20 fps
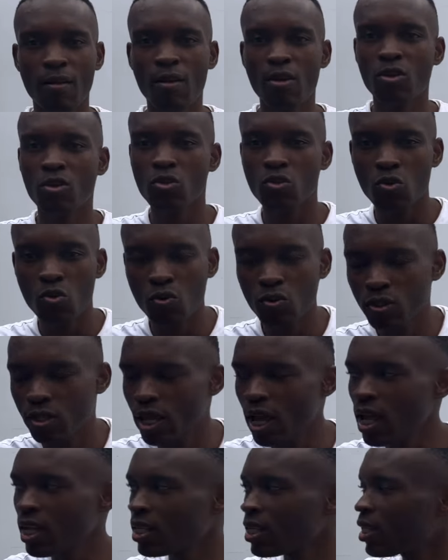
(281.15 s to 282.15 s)
So they
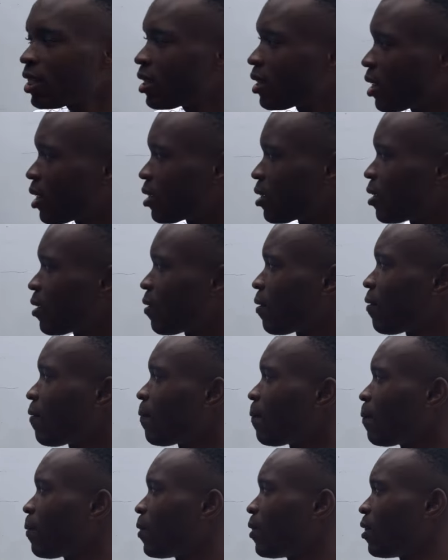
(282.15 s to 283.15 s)
are saying that
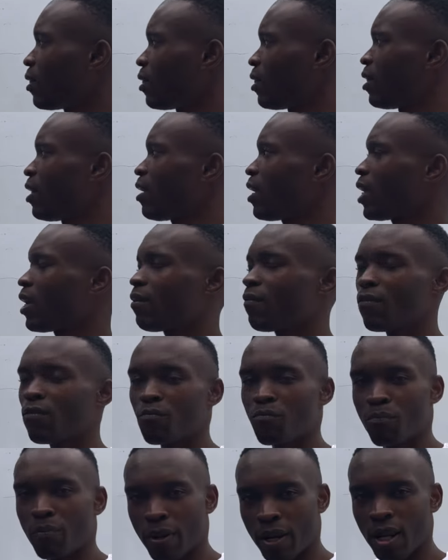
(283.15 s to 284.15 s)
the
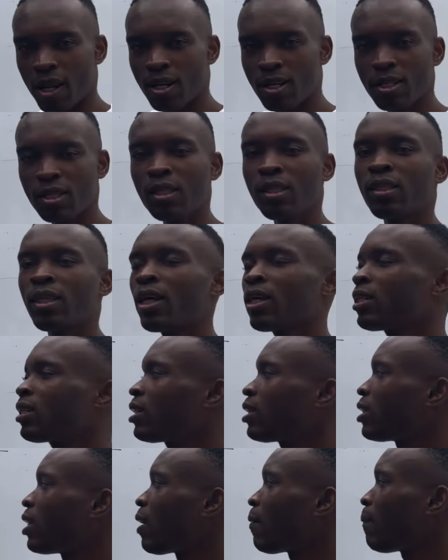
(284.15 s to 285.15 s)
bread that
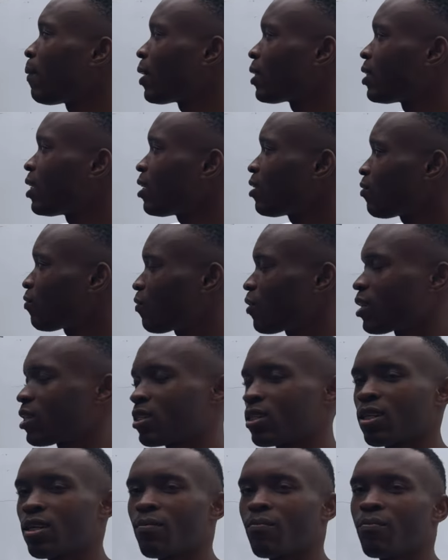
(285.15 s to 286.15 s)
they purchase
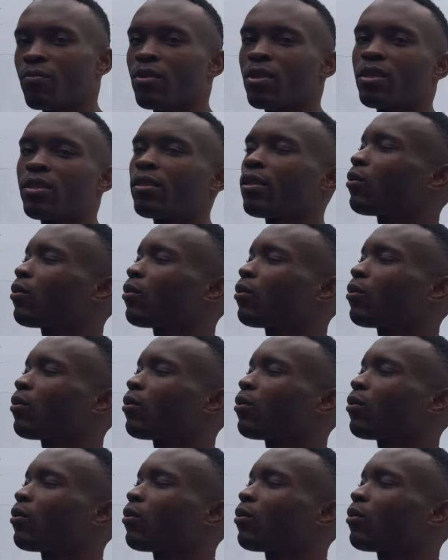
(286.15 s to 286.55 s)
first, they